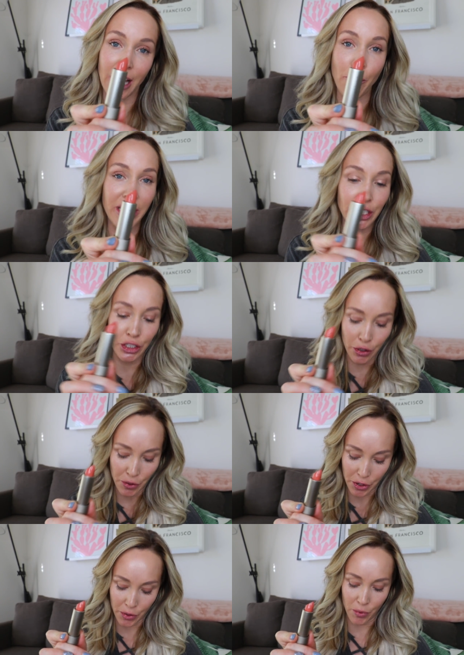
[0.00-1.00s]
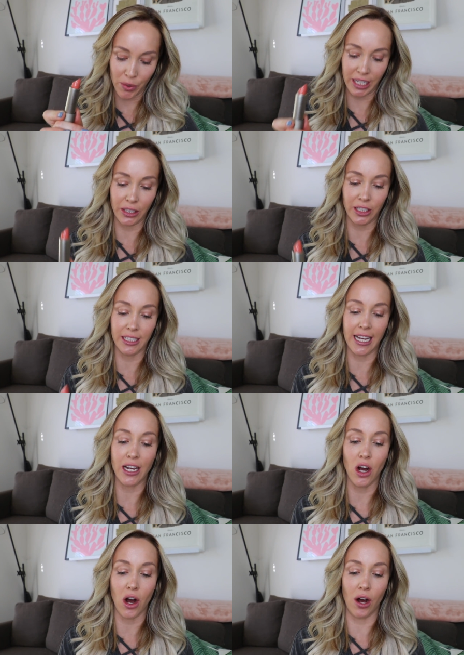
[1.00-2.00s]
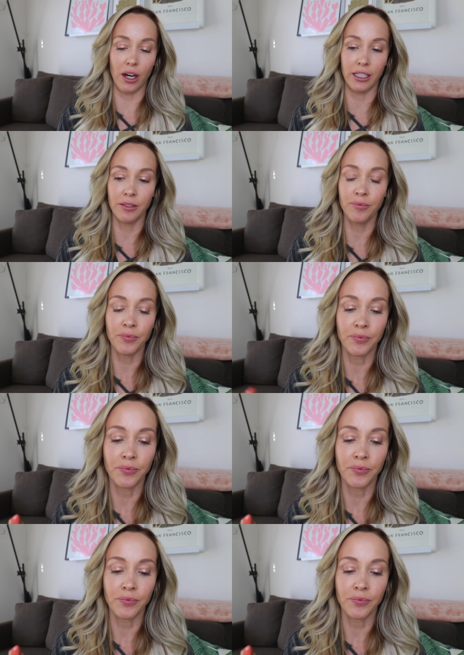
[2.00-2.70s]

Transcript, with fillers: Let me show you what it looks like on.